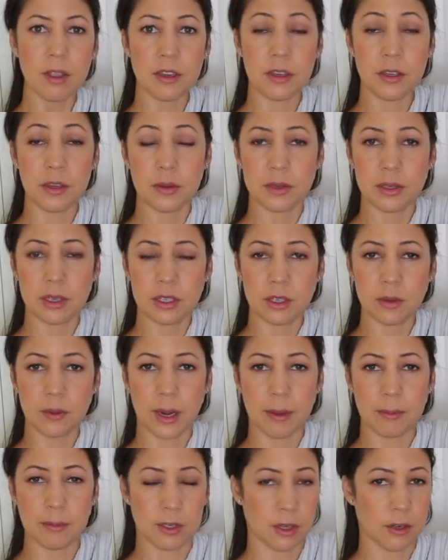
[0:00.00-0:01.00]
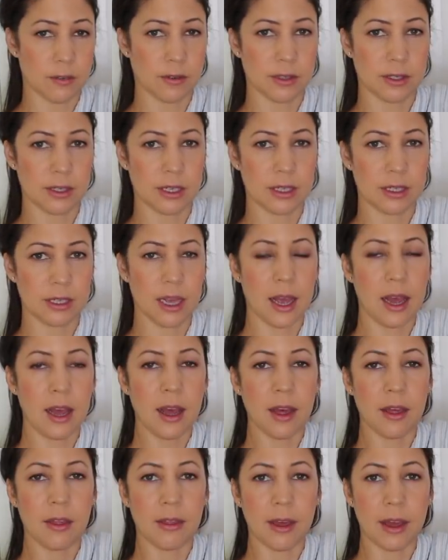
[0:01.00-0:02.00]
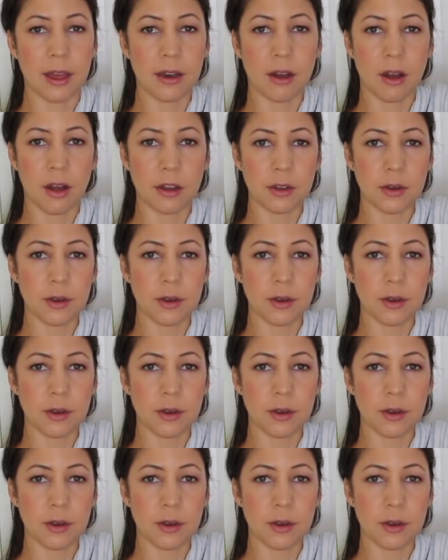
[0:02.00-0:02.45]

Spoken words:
you use it to wipe surfaces, then all